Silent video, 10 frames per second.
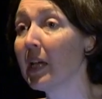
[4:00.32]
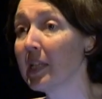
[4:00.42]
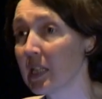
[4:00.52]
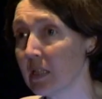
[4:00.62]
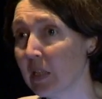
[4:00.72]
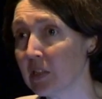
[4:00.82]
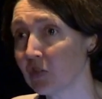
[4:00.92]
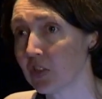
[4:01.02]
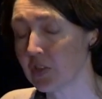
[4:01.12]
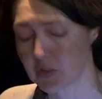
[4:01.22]
many
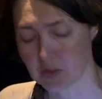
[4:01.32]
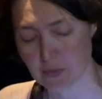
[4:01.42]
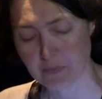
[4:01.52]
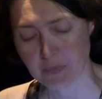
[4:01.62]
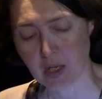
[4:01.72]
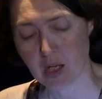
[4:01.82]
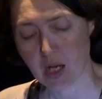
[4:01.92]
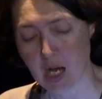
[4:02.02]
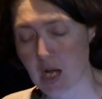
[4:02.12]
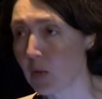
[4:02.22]
dimensions,
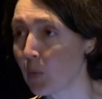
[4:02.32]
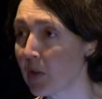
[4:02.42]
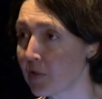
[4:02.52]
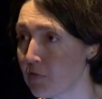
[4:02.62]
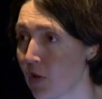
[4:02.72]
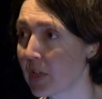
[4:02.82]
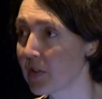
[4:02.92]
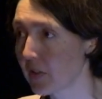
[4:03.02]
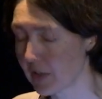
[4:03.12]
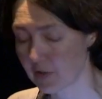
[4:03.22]
uh, whereas ROK
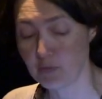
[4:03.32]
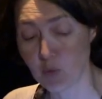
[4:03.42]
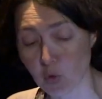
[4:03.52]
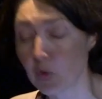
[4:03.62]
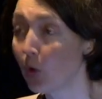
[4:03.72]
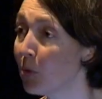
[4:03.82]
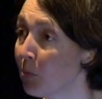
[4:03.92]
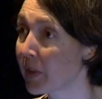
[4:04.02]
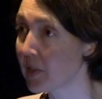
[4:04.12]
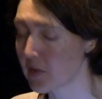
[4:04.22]
is kind of more normal,
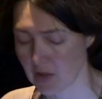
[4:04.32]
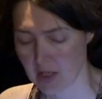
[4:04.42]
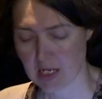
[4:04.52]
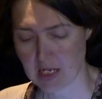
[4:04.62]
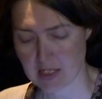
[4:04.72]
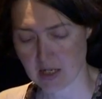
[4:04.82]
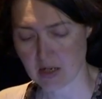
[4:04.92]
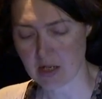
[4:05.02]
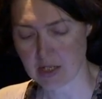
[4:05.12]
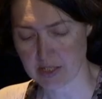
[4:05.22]
but is, is a
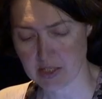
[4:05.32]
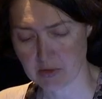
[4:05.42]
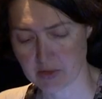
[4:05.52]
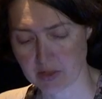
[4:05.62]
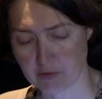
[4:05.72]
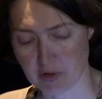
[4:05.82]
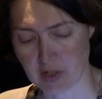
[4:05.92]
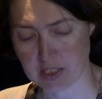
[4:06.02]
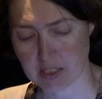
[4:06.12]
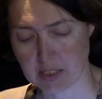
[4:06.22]
higher yielding
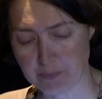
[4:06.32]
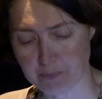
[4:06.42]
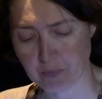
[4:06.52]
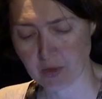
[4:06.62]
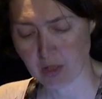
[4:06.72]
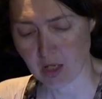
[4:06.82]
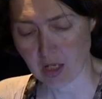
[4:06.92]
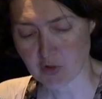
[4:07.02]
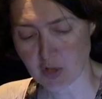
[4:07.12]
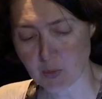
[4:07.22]
variety.
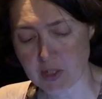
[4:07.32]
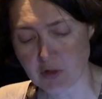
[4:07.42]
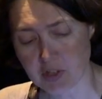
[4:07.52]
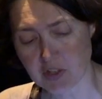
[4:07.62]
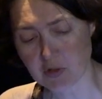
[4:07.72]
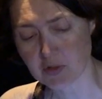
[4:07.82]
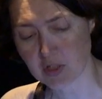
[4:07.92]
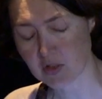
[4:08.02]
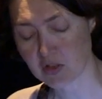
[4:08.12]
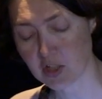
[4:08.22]
So we introduced
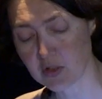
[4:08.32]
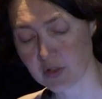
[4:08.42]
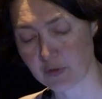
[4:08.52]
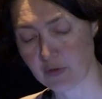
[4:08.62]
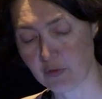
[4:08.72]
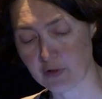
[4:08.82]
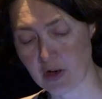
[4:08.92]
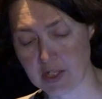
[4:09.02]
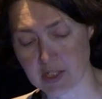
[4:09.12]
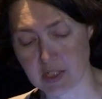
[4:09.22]
these two different
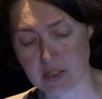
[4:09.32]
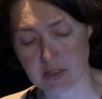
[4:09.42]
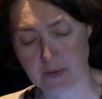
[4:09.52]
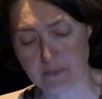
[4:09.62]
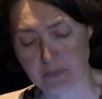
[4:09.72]
varieties.